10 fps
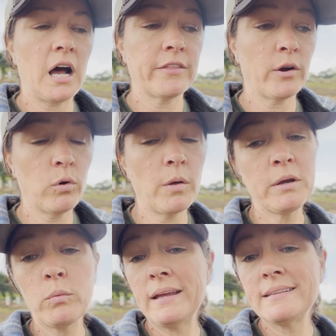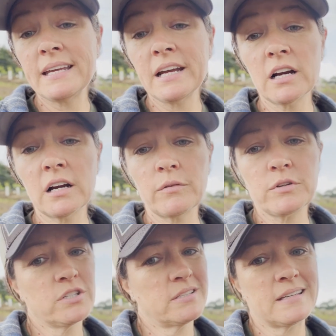There will be weeds here.
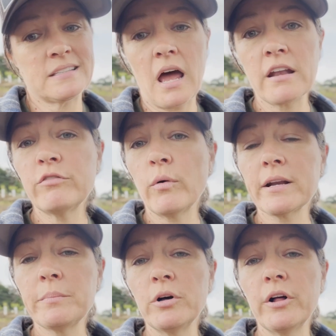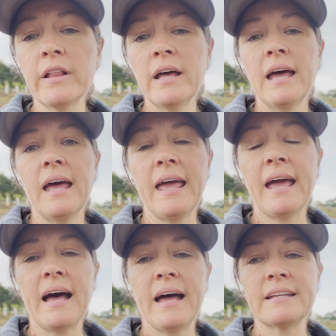It's unavoidable,
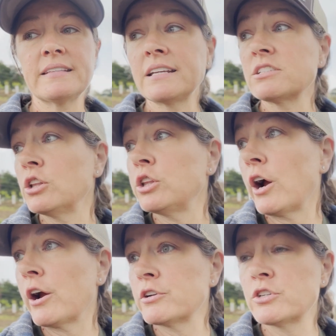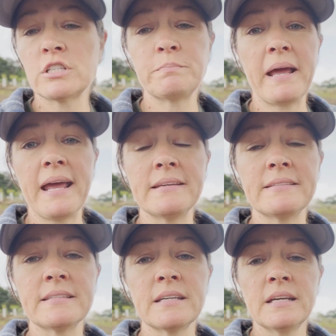and it's such a large
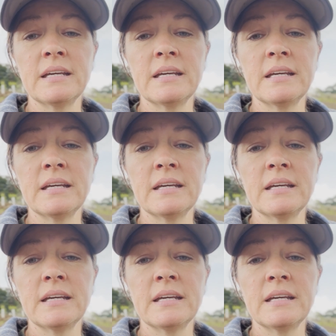space,